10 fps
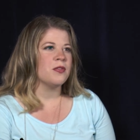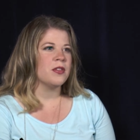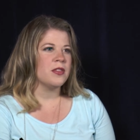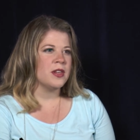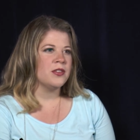
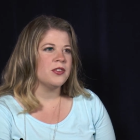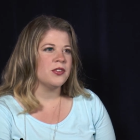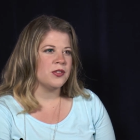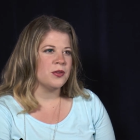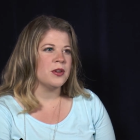for
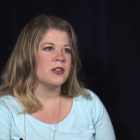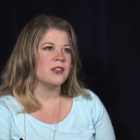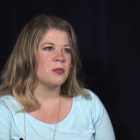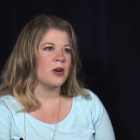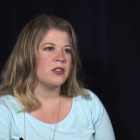these
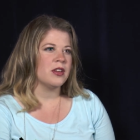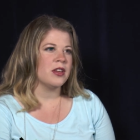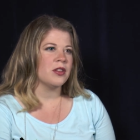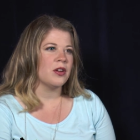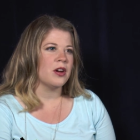students in
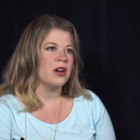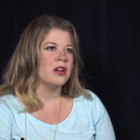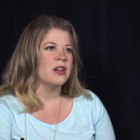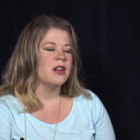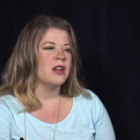particular
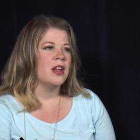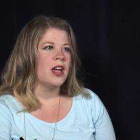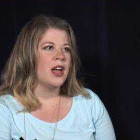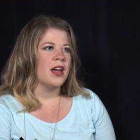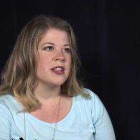
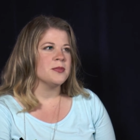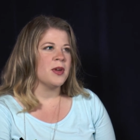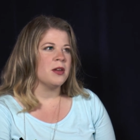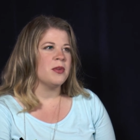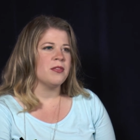has
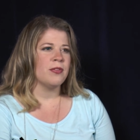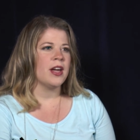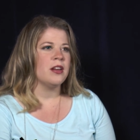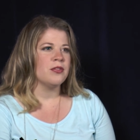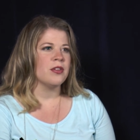made me
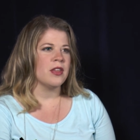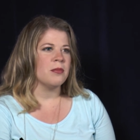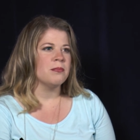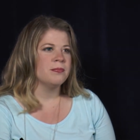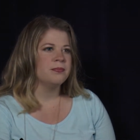fight for them.